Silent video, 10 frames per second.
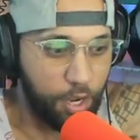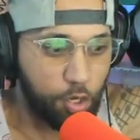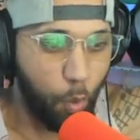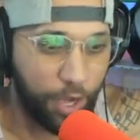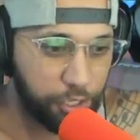
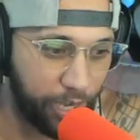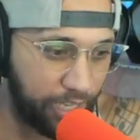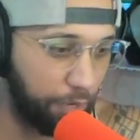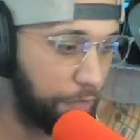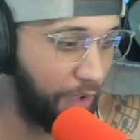you wash your
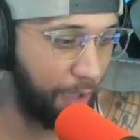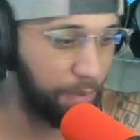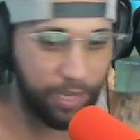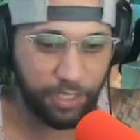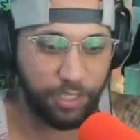hands every five
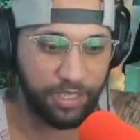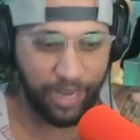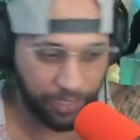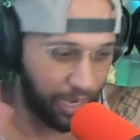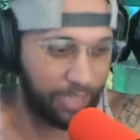minutes and
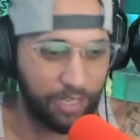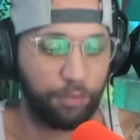sanitize.